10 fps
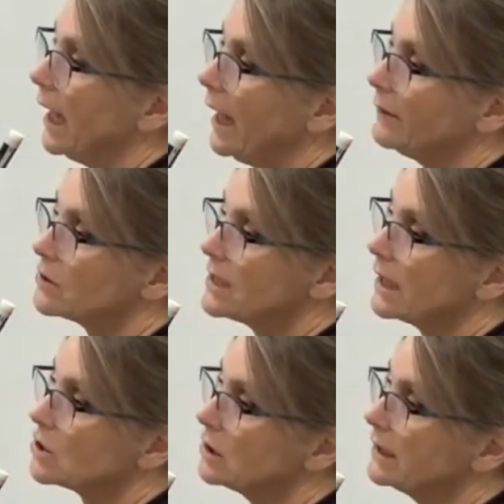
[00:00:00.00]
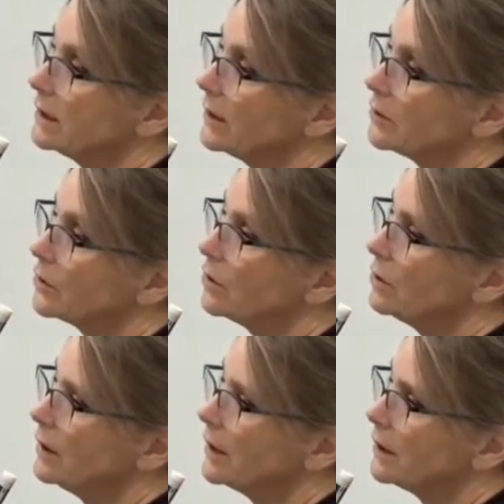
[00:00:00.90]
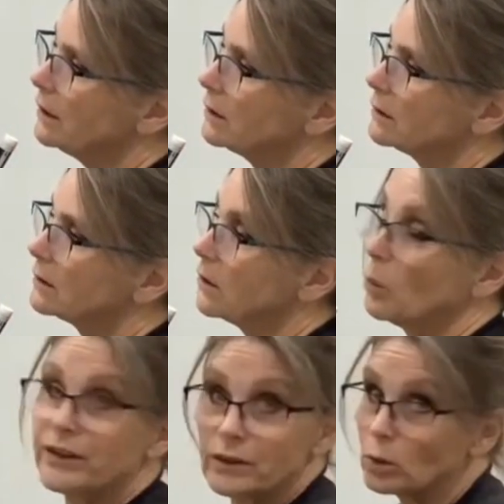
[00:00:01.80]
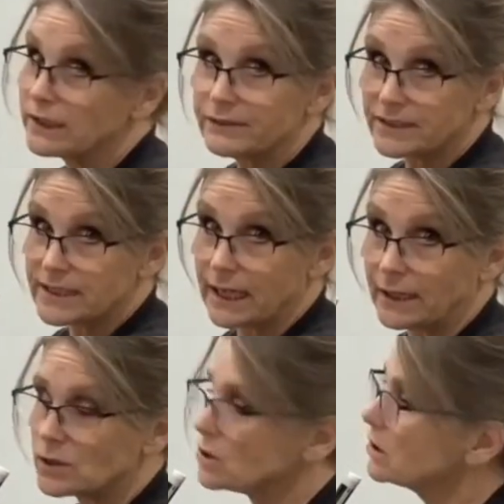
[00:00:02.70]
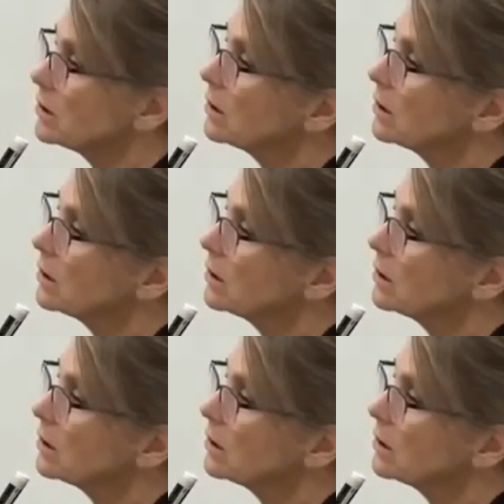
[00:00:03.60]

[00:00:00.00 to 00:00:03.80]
and there's actually another curl here with no leaf attached.